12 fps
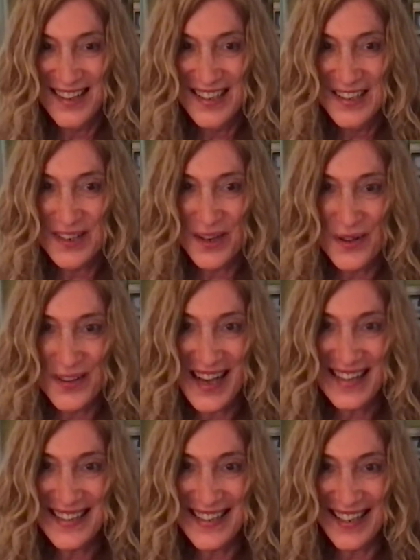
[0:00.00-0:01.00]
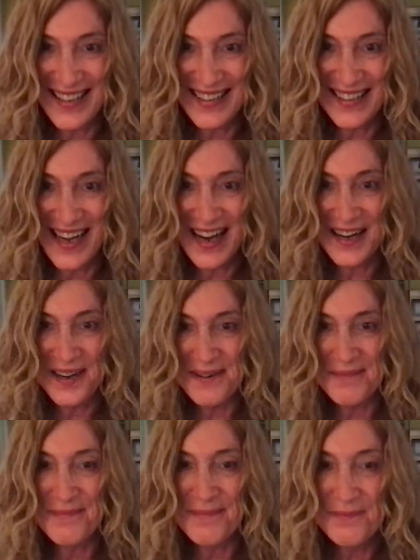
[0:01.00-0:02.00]
So that's it.
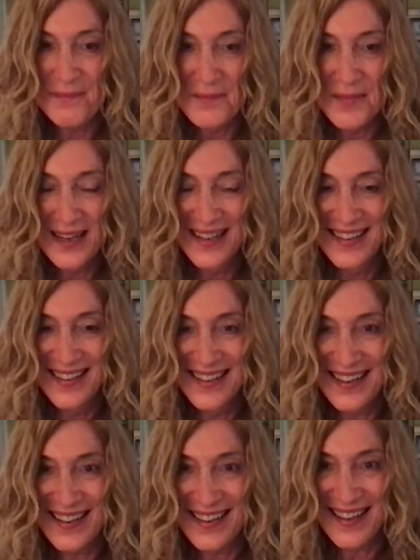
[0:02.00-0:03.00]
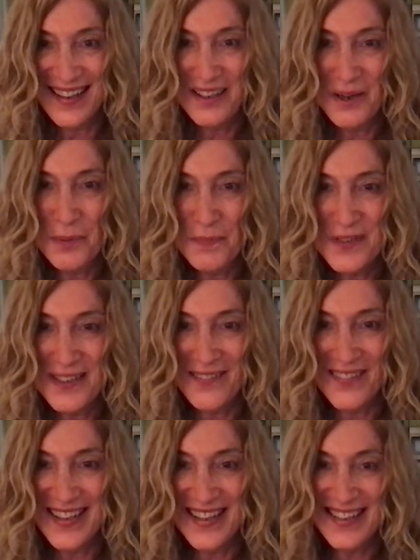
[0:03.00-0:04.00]
I hope some
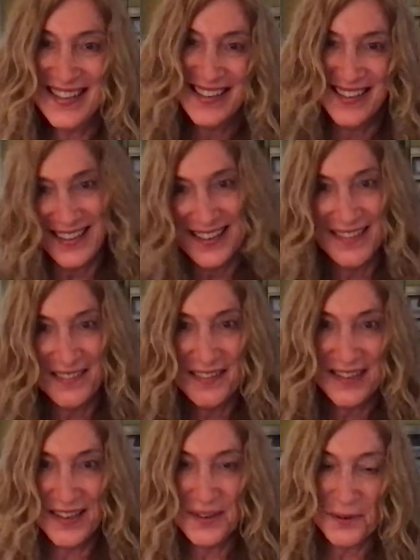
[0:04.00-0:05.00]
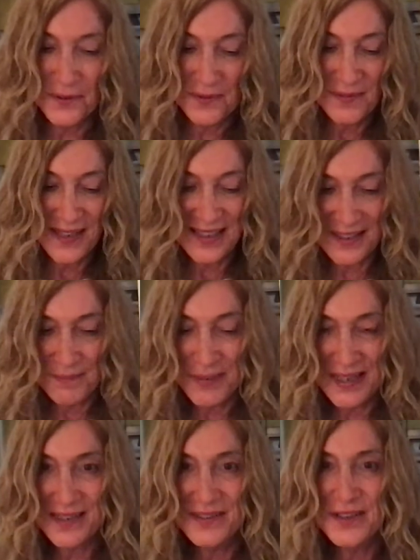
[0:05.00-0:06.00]
of this,
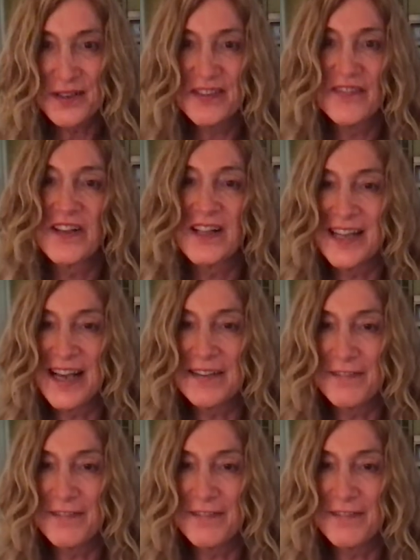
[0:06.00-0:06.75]
begins to feel like